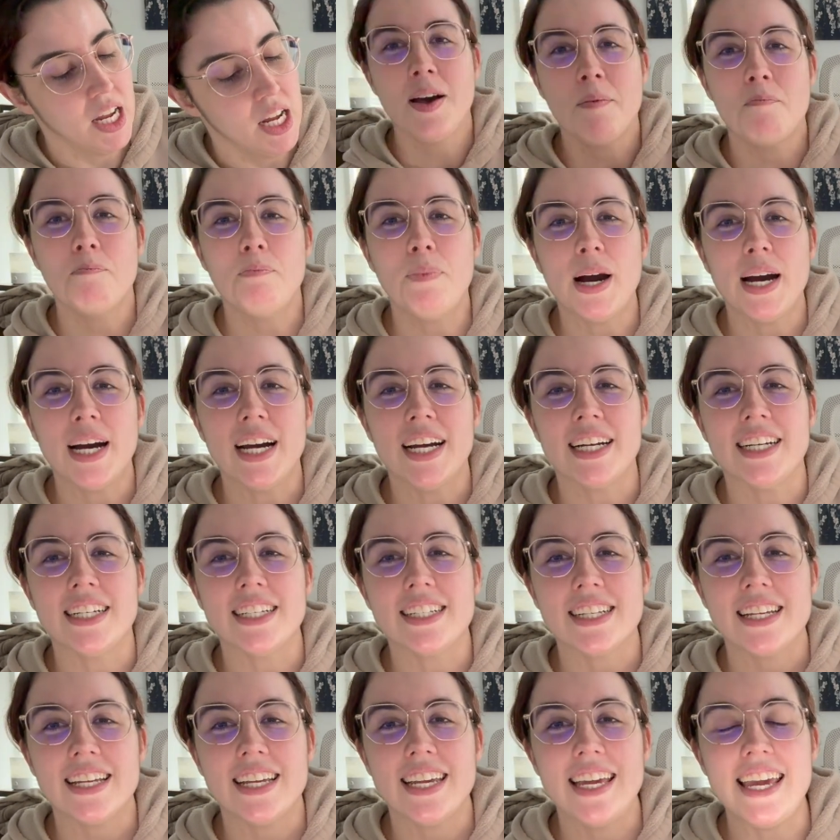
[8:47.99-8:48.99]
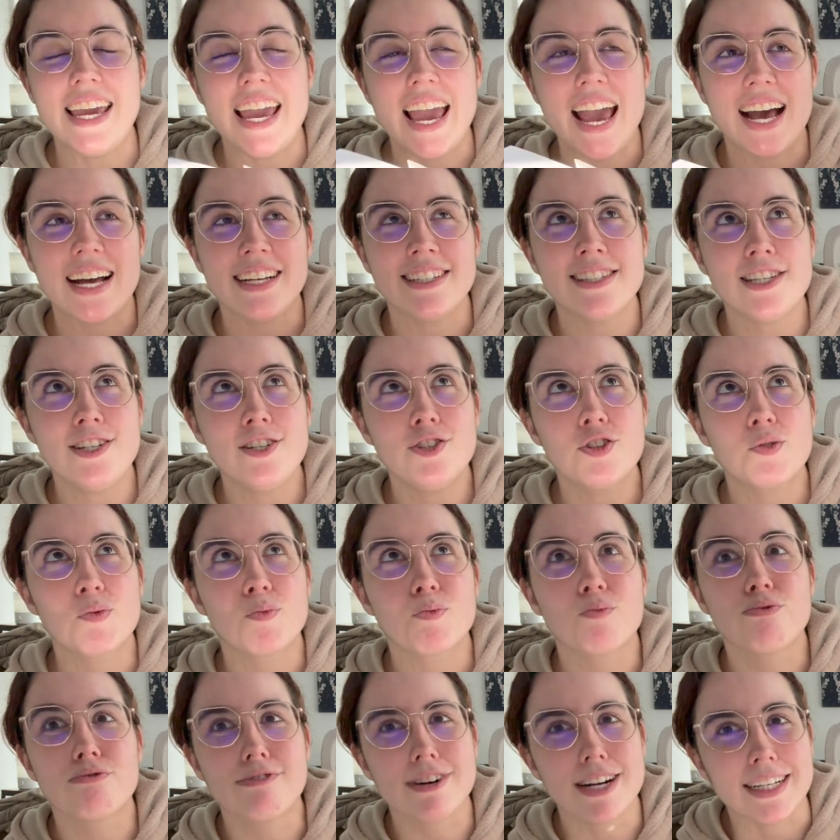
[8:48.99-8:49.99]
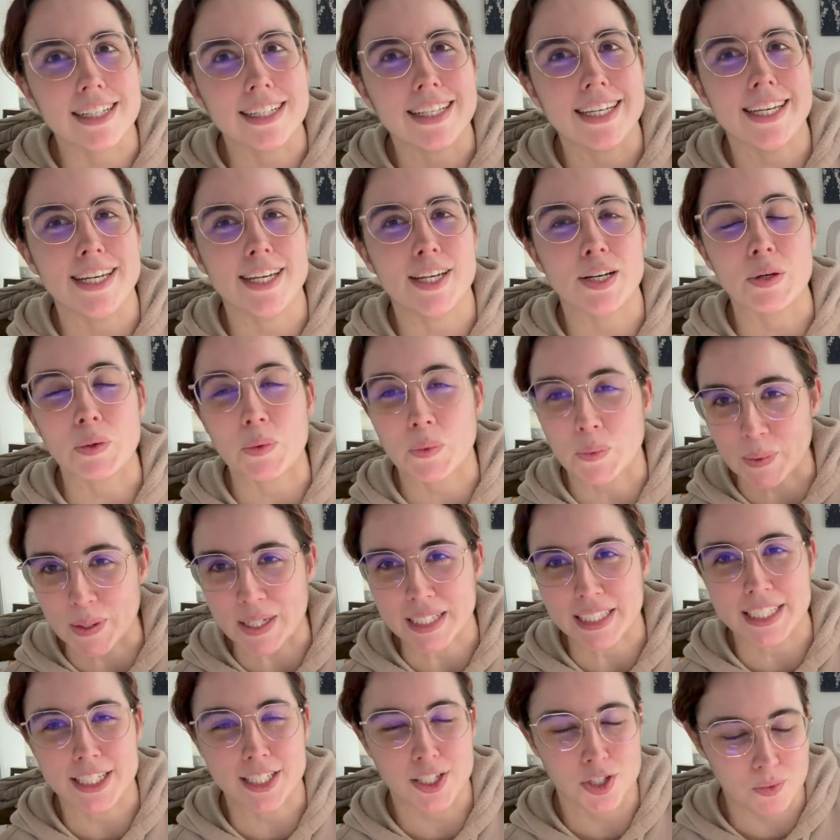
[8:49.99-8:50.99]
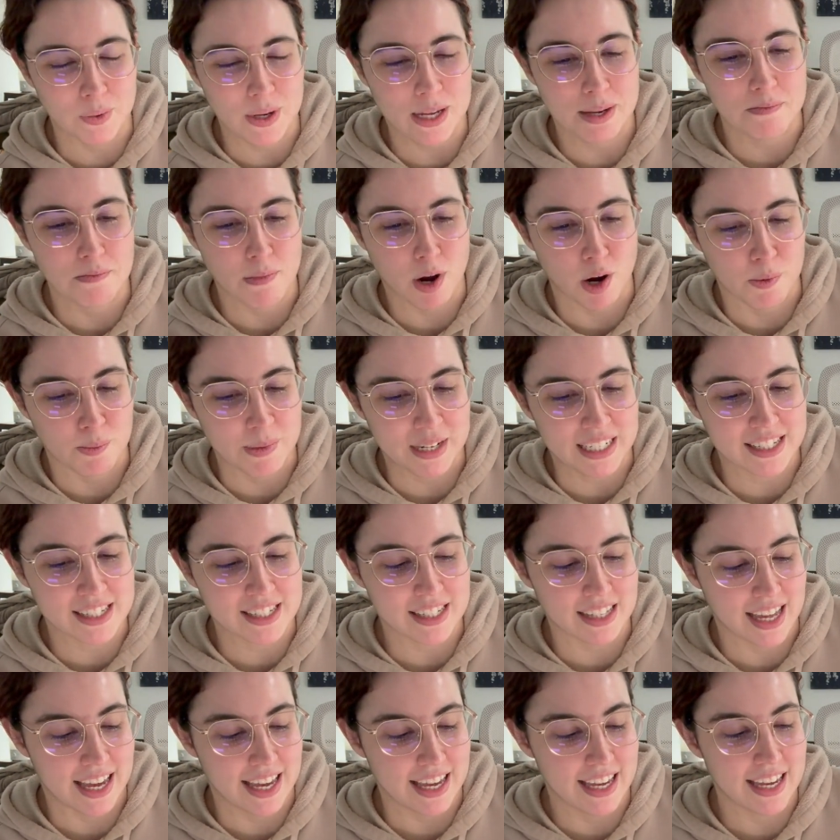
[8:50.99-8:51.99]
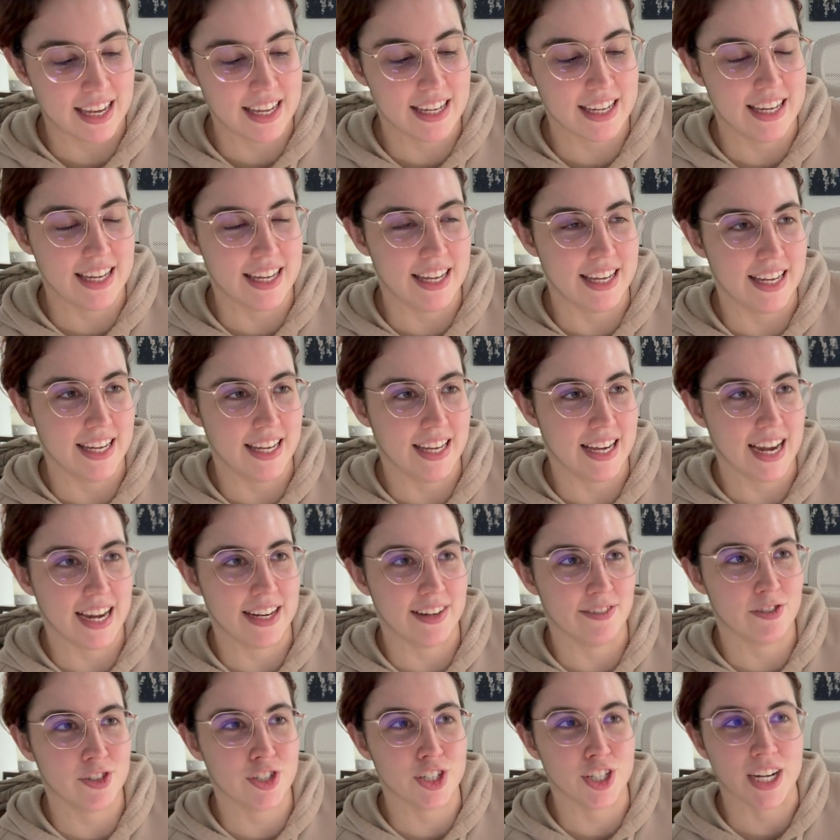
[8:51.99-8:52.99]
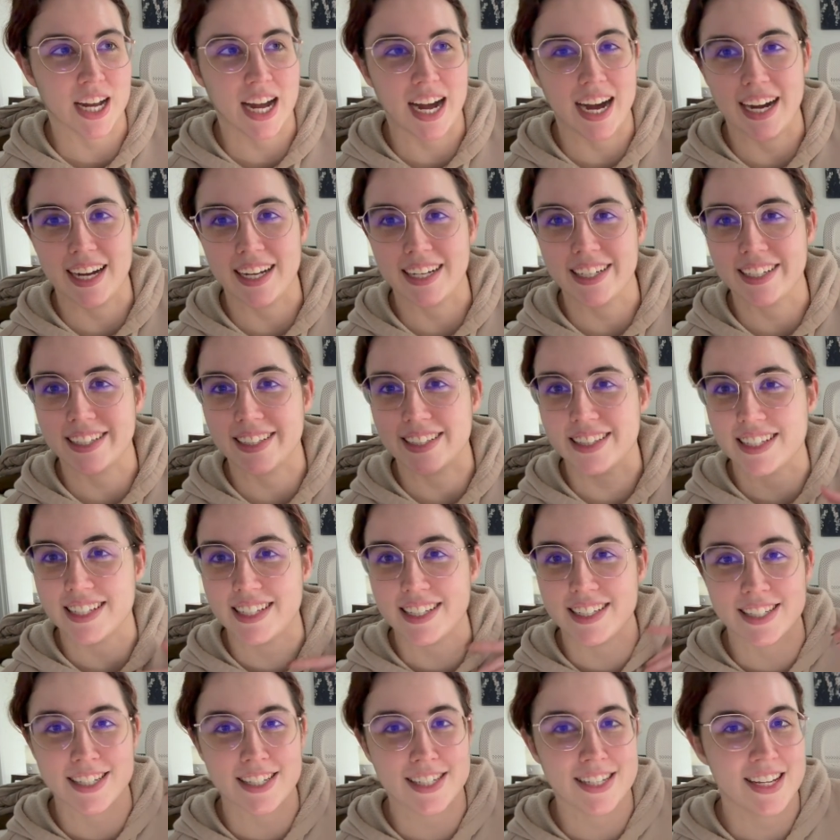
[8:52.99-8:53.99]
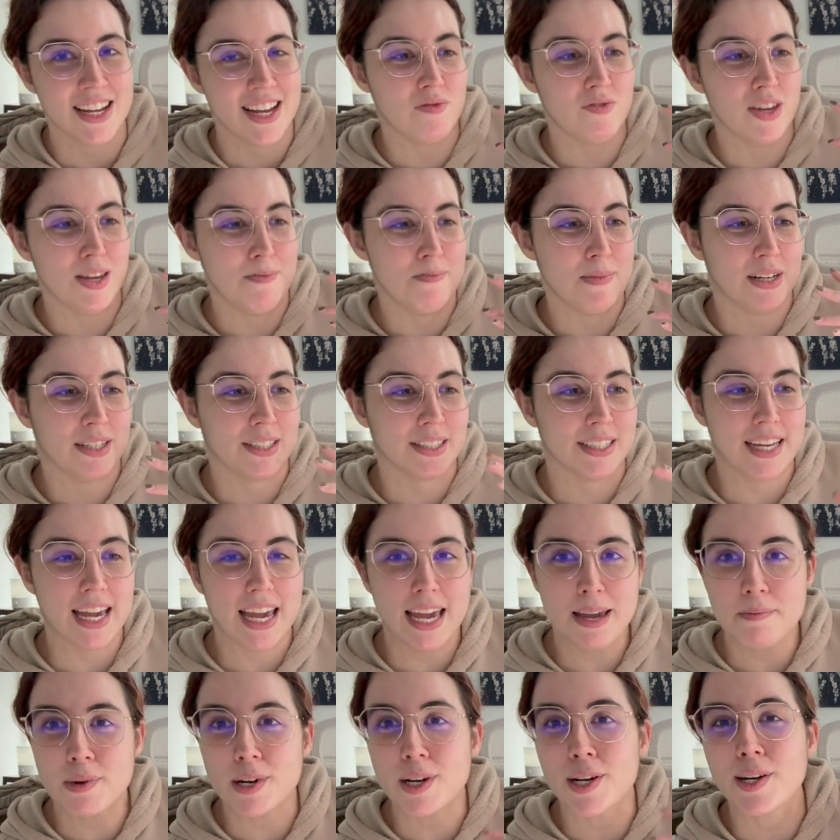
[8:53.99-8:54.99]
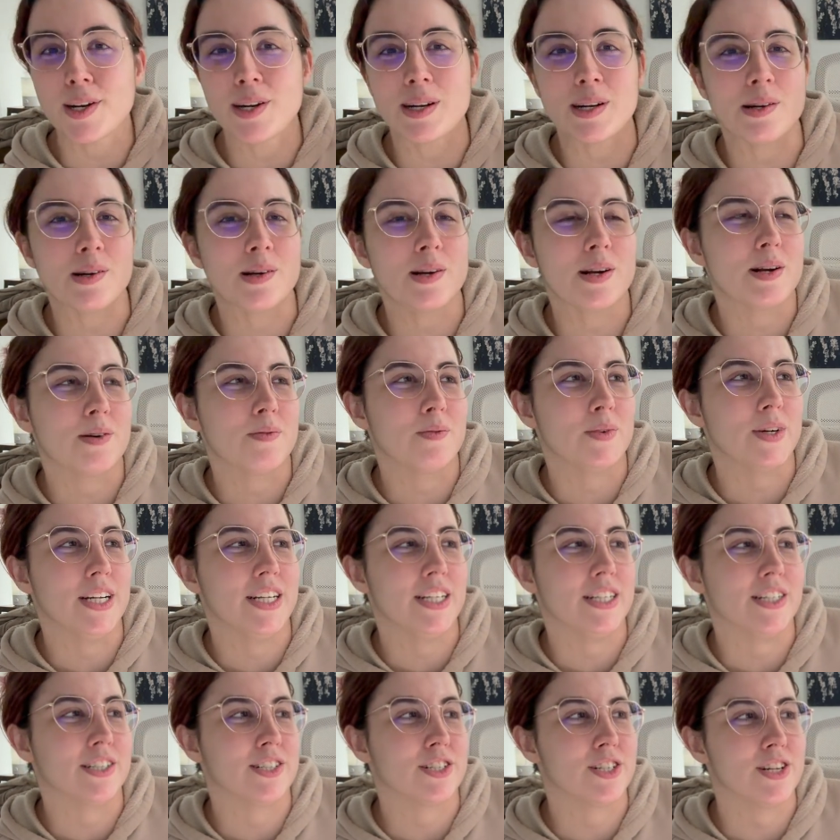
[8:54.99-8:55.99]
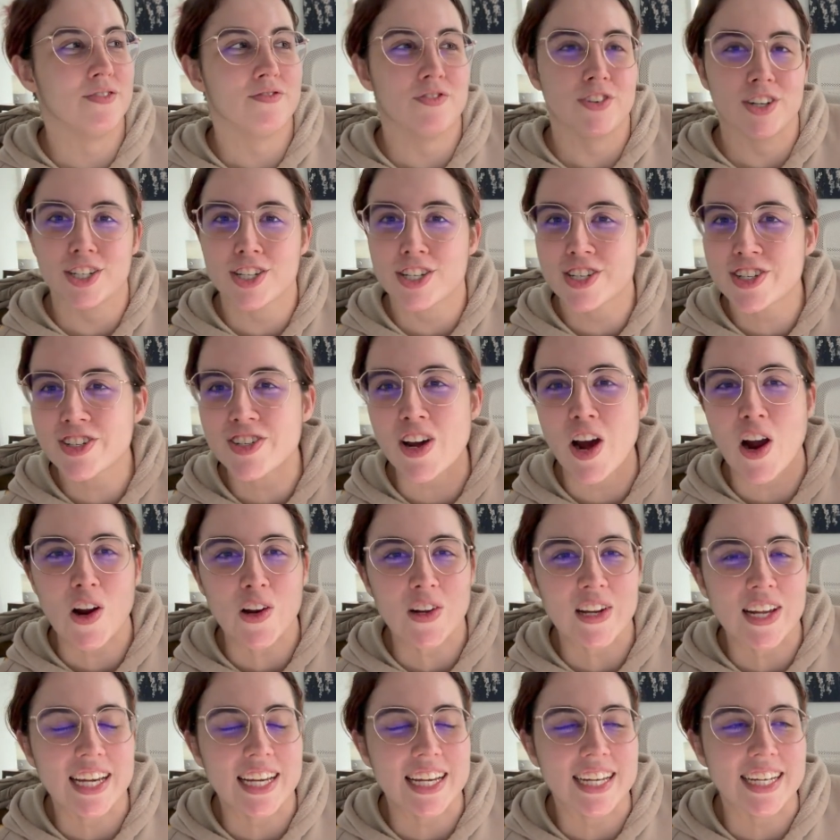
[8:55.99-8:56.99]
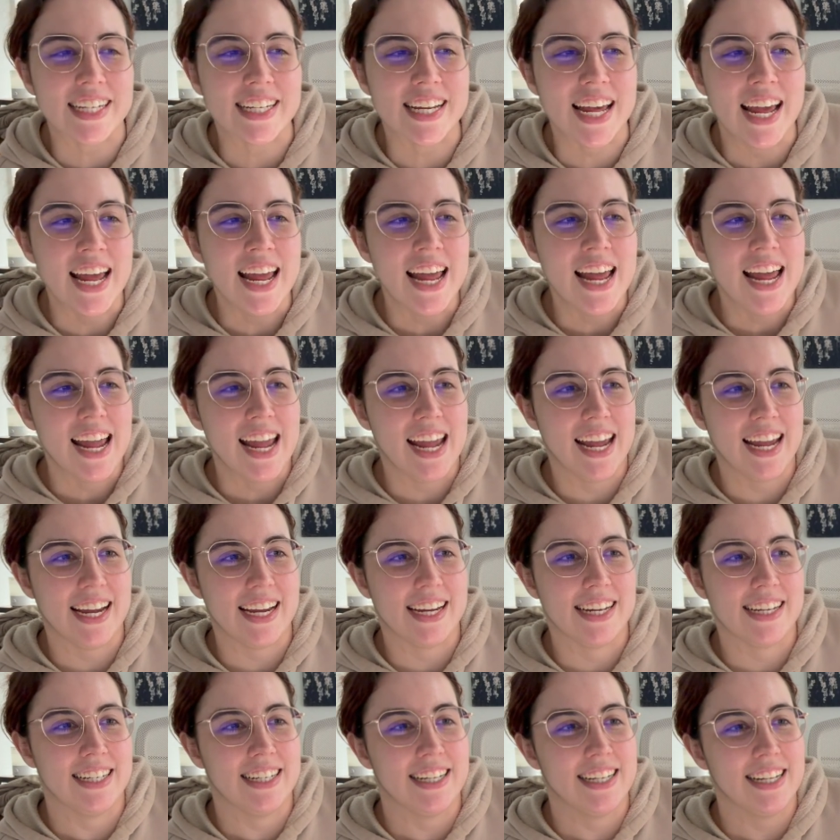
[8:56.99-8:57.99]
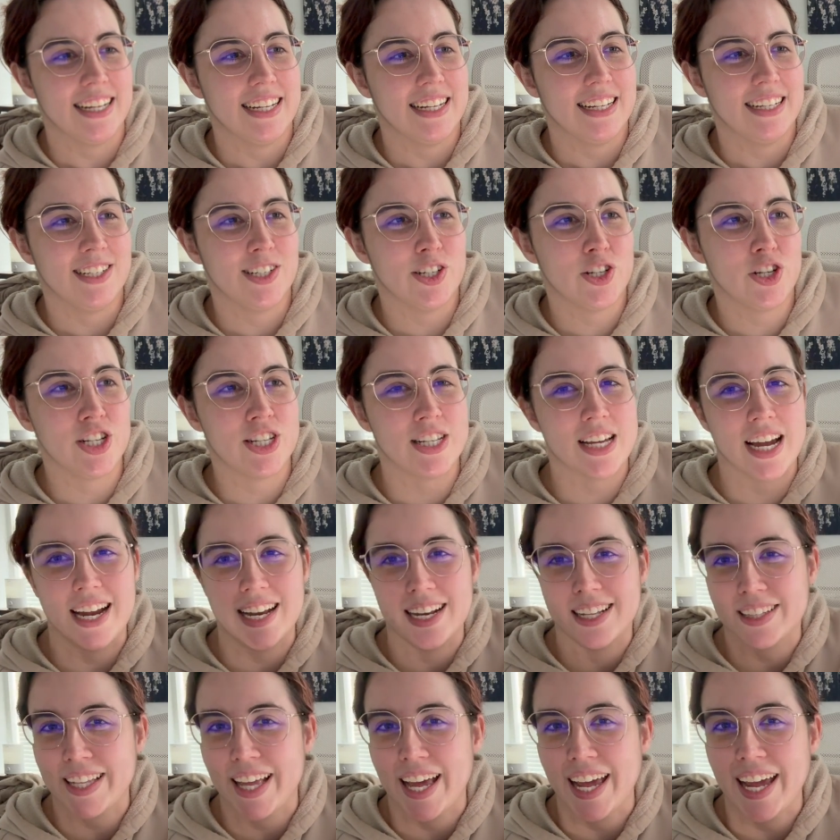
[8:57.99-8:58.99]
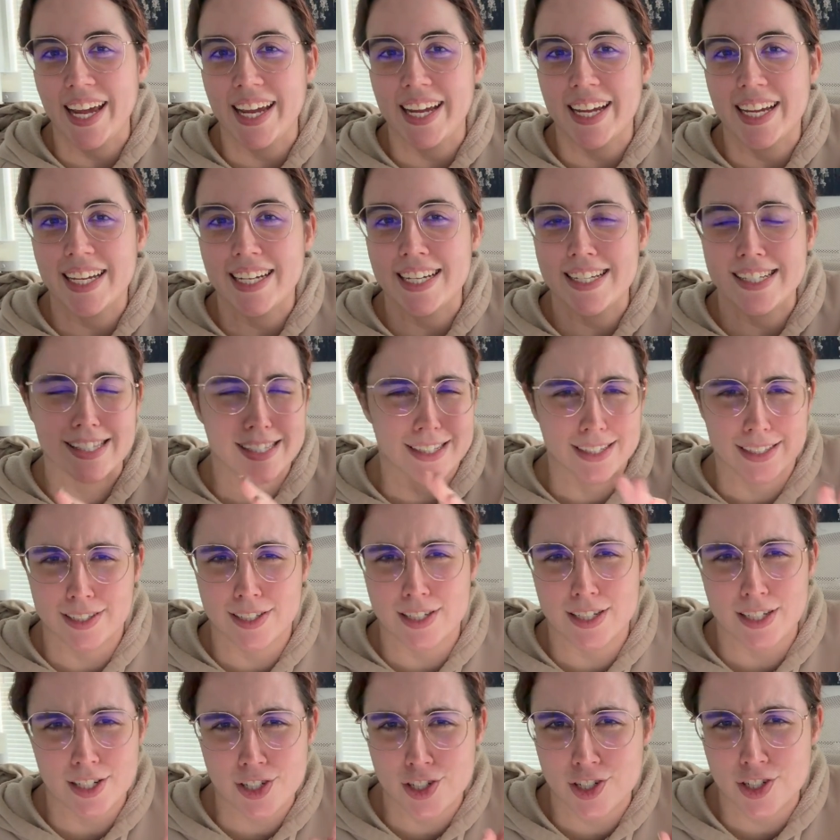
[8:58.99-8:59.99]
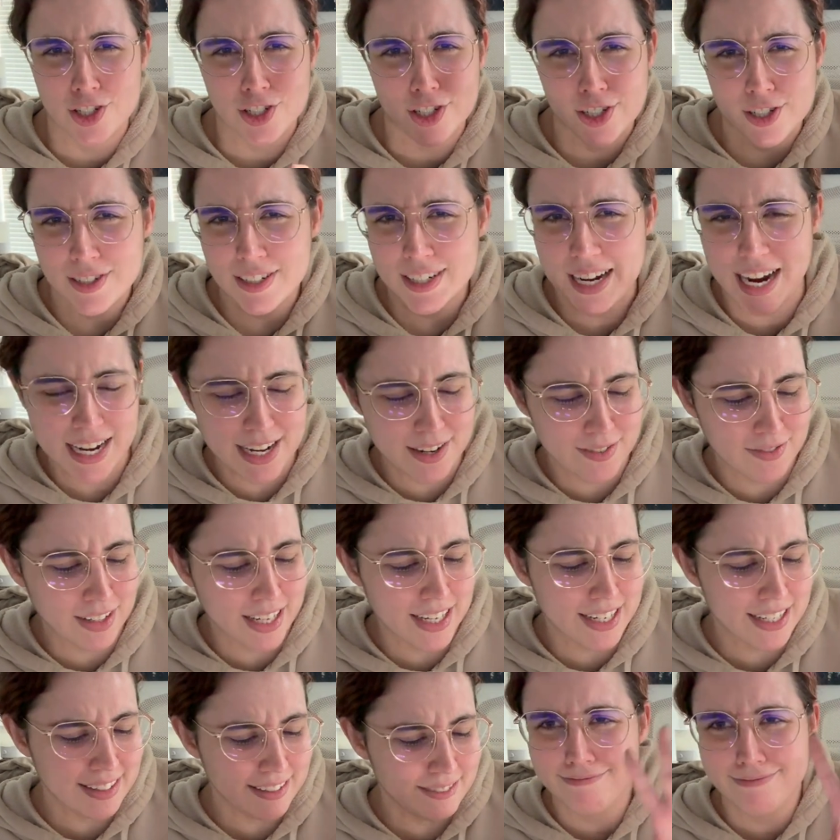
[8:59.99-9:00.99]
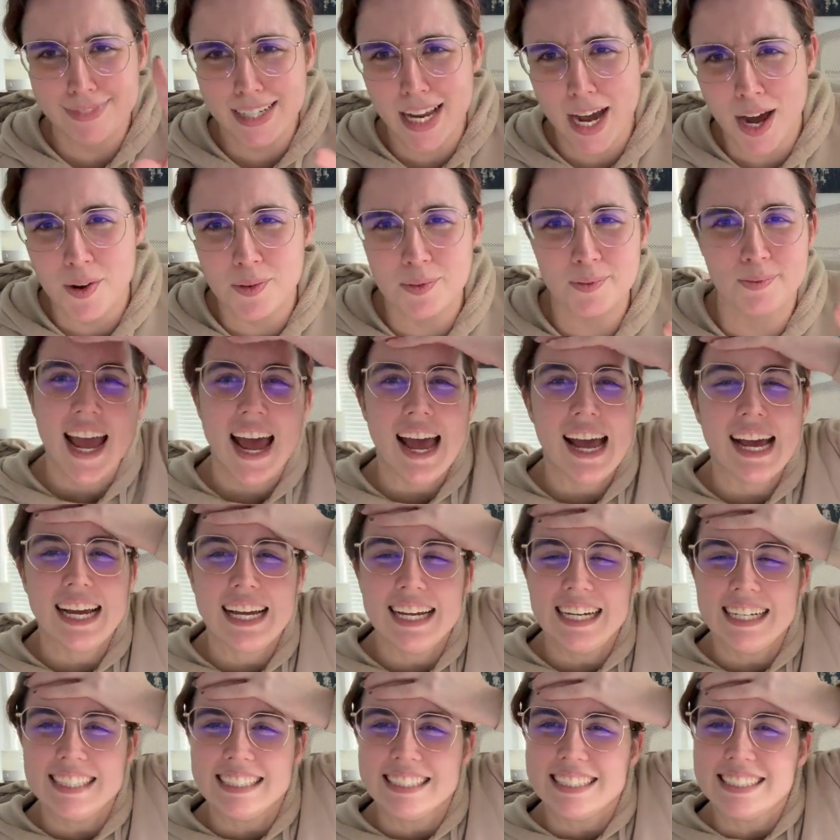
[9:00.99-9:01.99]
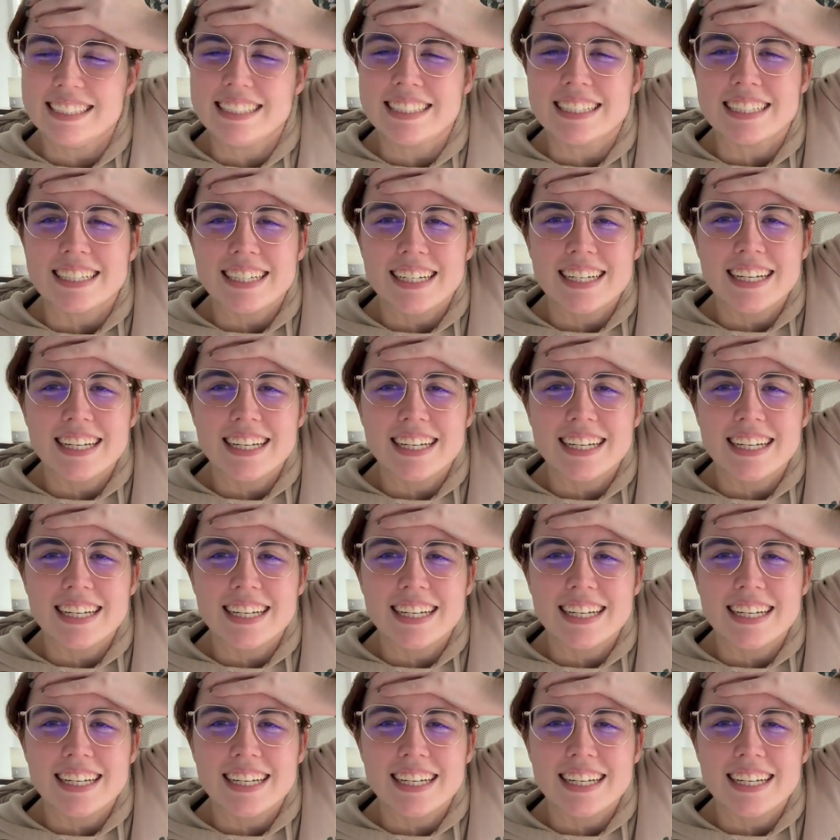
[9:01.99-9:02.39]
But he has these really, really sweet moments. Like he kind of took on this female gamer when she first started, and she's kind of like his little sister kind of like now, and